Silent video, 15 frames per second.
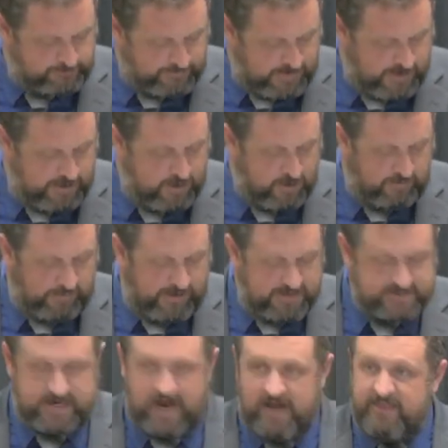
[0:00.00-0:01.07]
And, you know, and
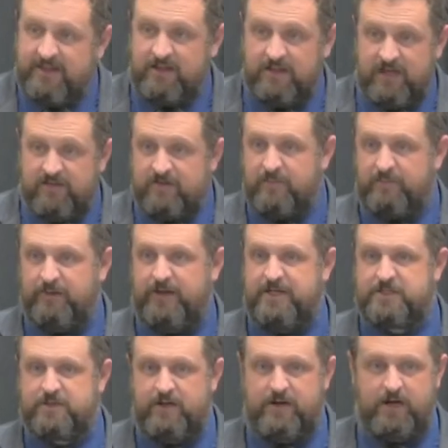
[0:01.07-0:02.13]
praise God that you live in a
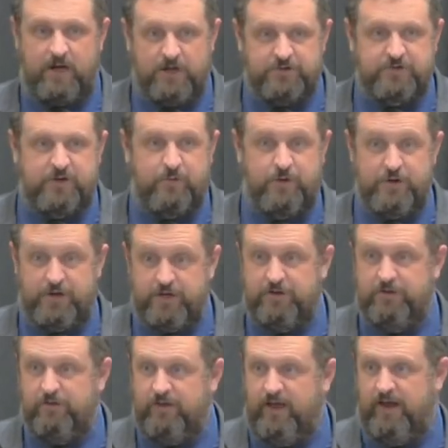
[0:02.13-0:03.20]
place, in a country where you can
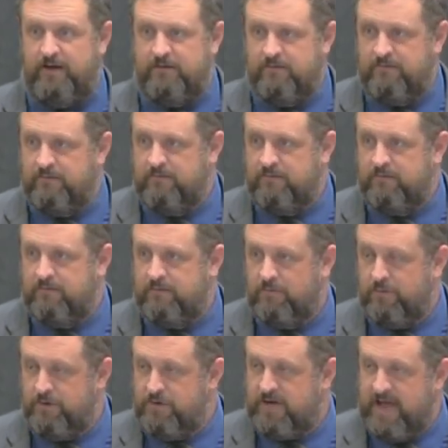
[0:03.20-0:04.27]
do that,
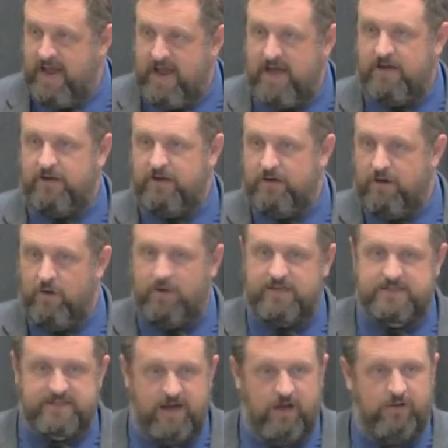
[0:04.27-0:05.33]
where you can, you know,
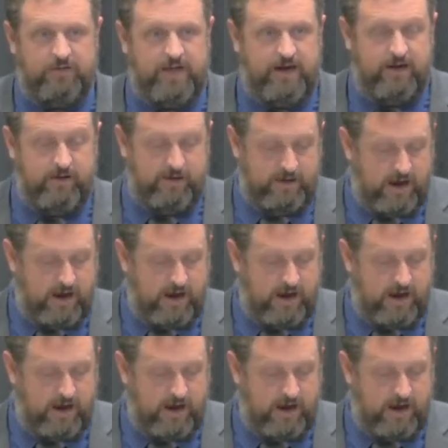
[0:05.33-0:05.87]
excel in that area.